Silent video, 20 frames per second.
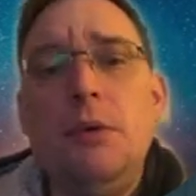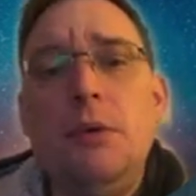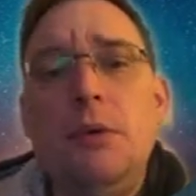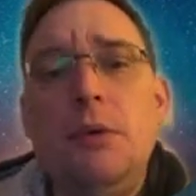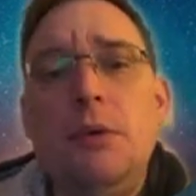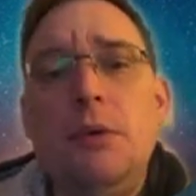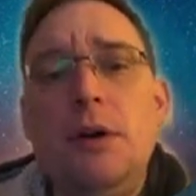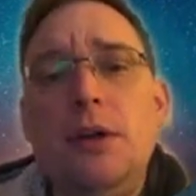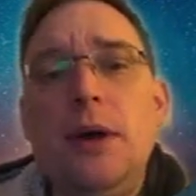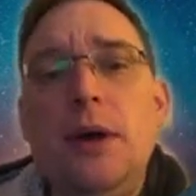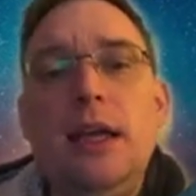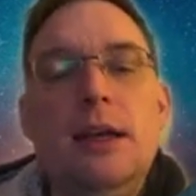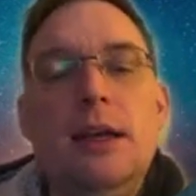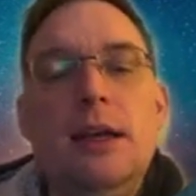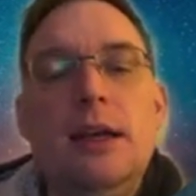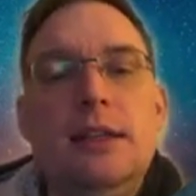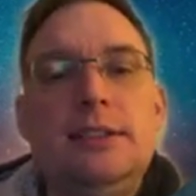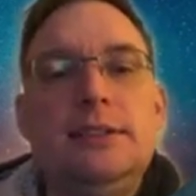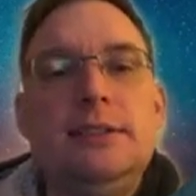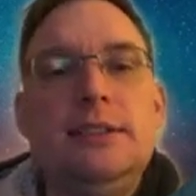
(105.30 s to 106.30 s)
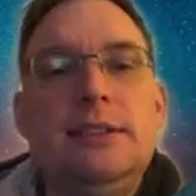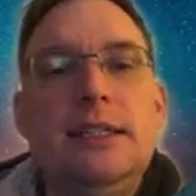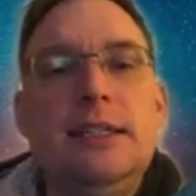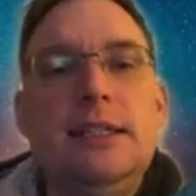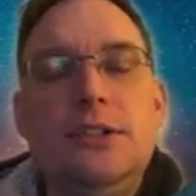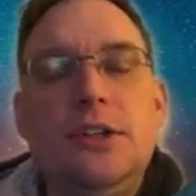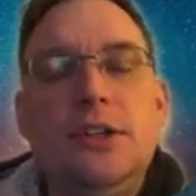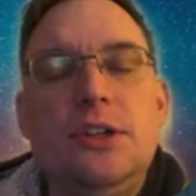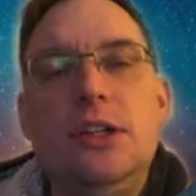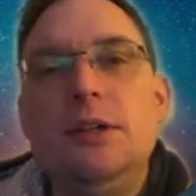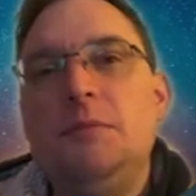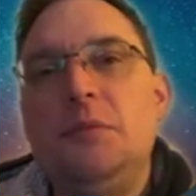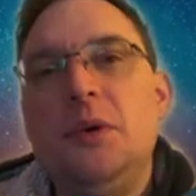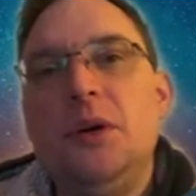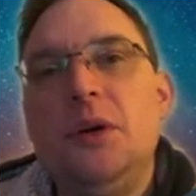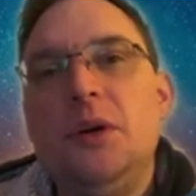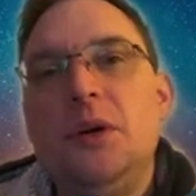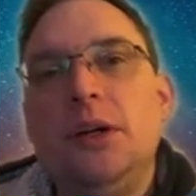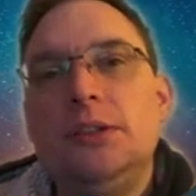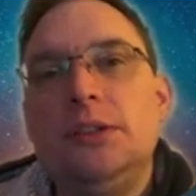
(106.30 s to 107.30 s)
by the way, this is nearly done,
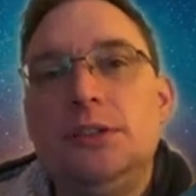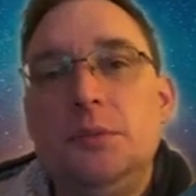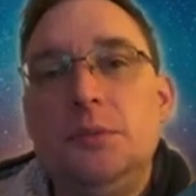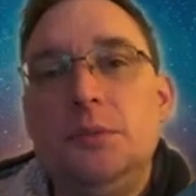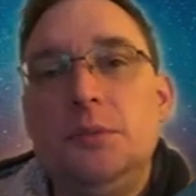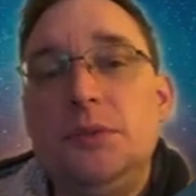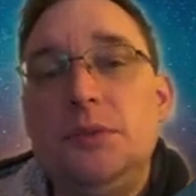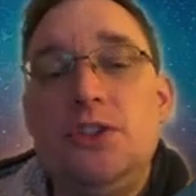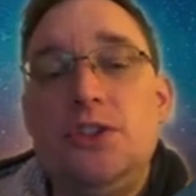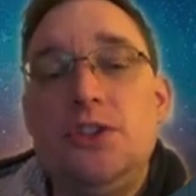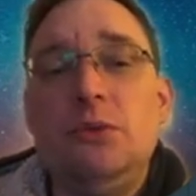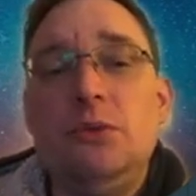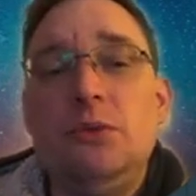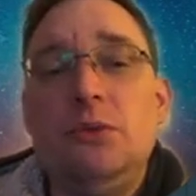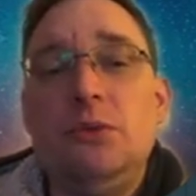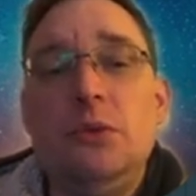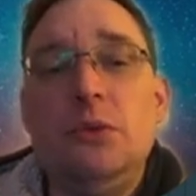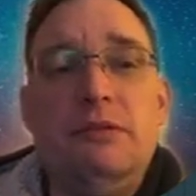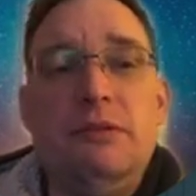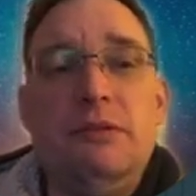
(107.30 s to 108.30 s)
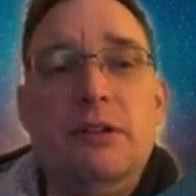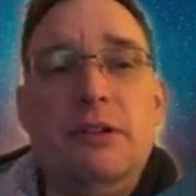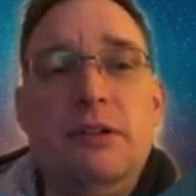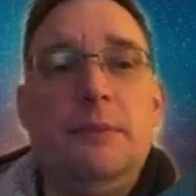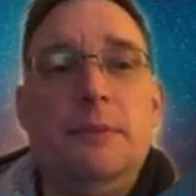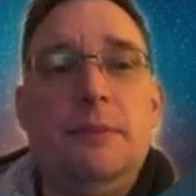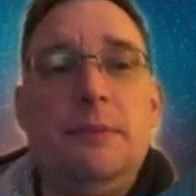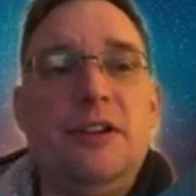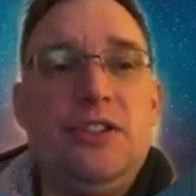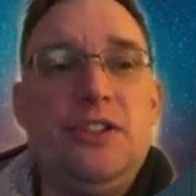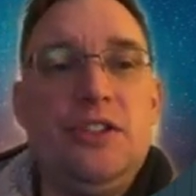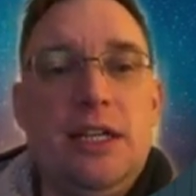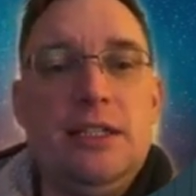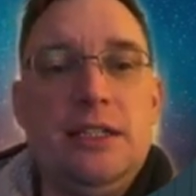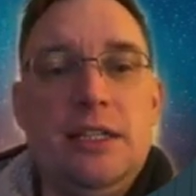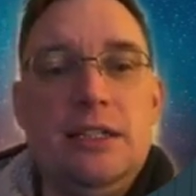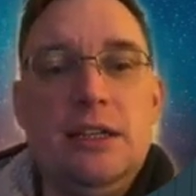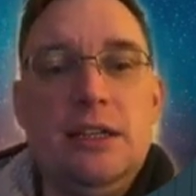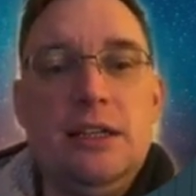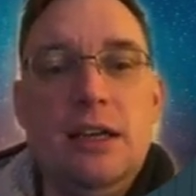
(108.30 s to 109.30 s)
but a sub to the channel would be really
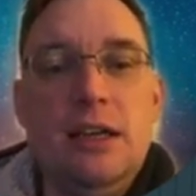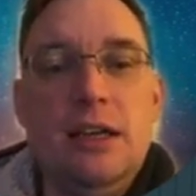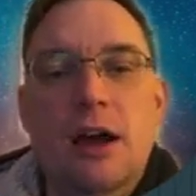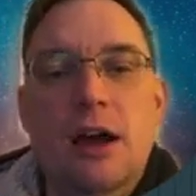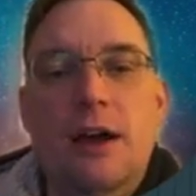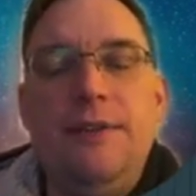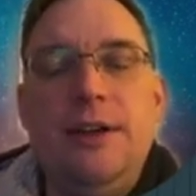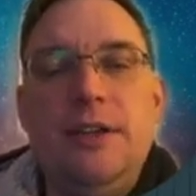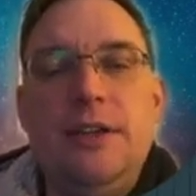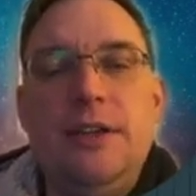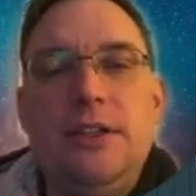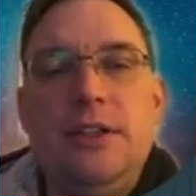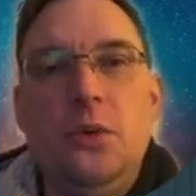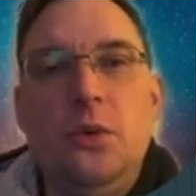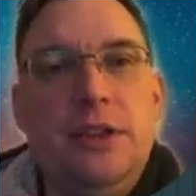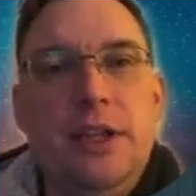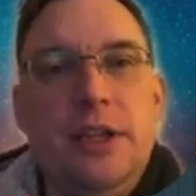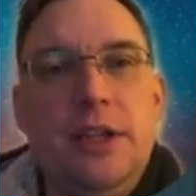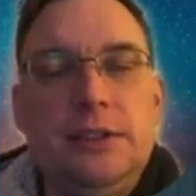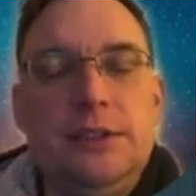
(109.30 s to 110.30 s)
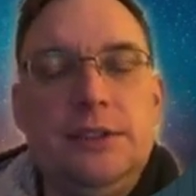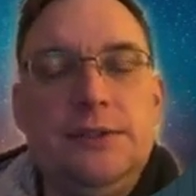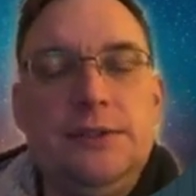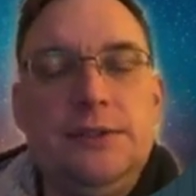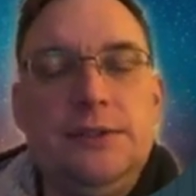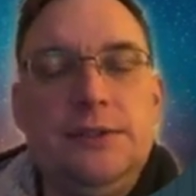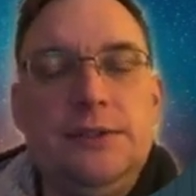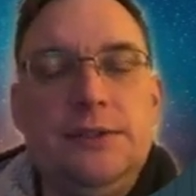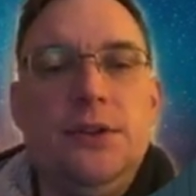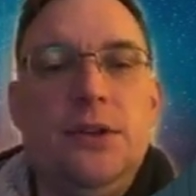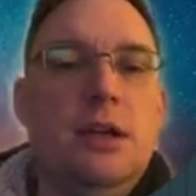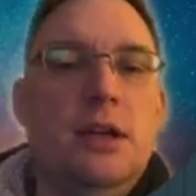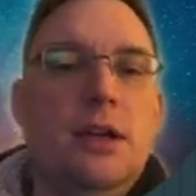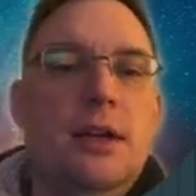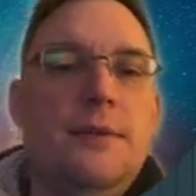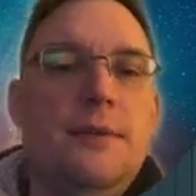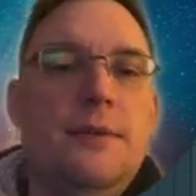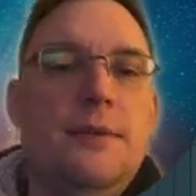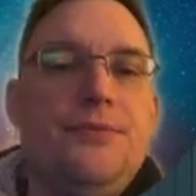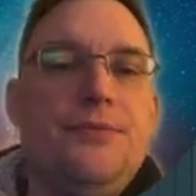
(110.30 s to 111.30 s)
appreciated. I feature all things for
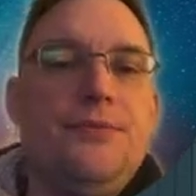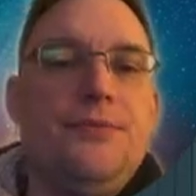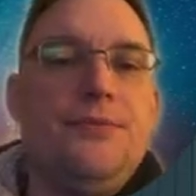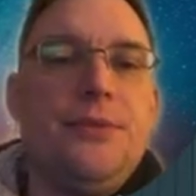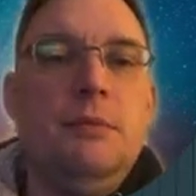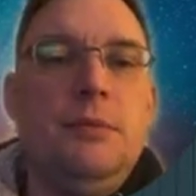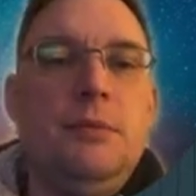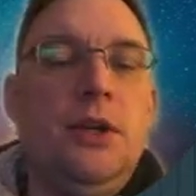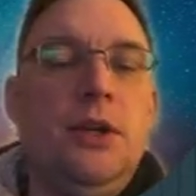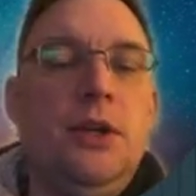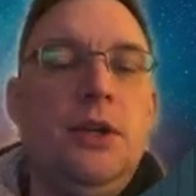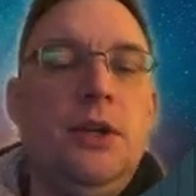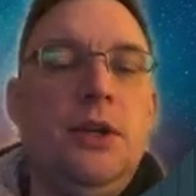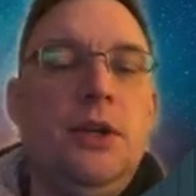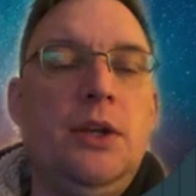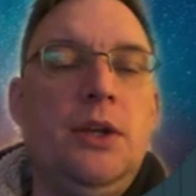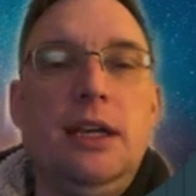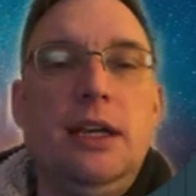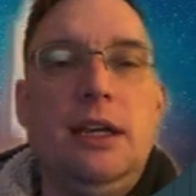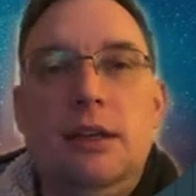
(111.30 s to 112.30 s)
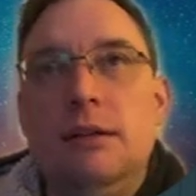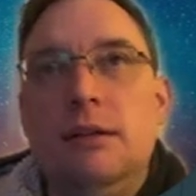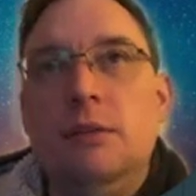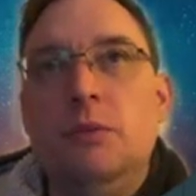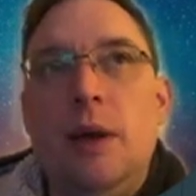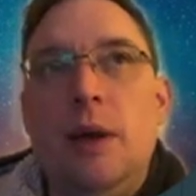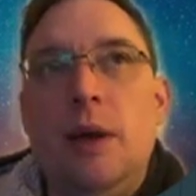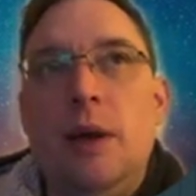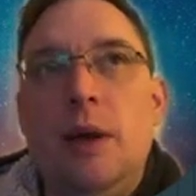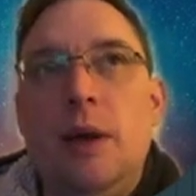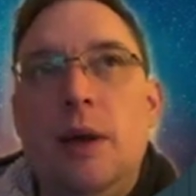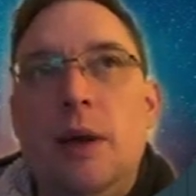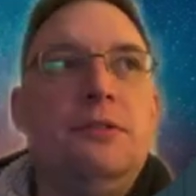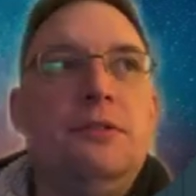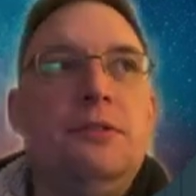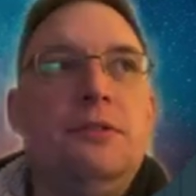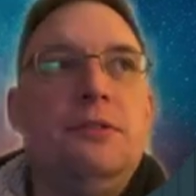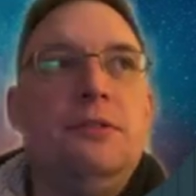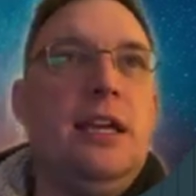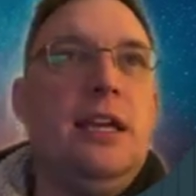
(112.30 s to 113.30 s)
music, web
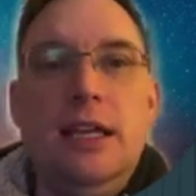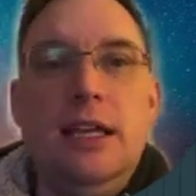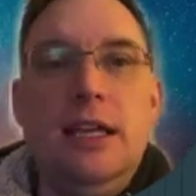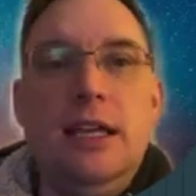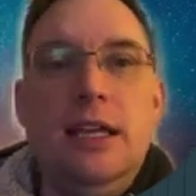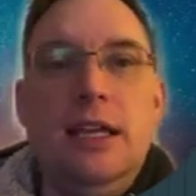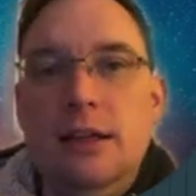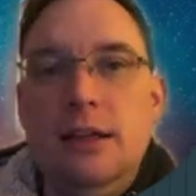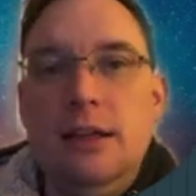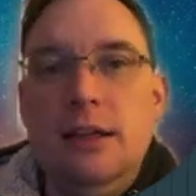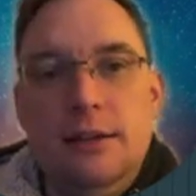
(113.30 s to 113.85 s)
three,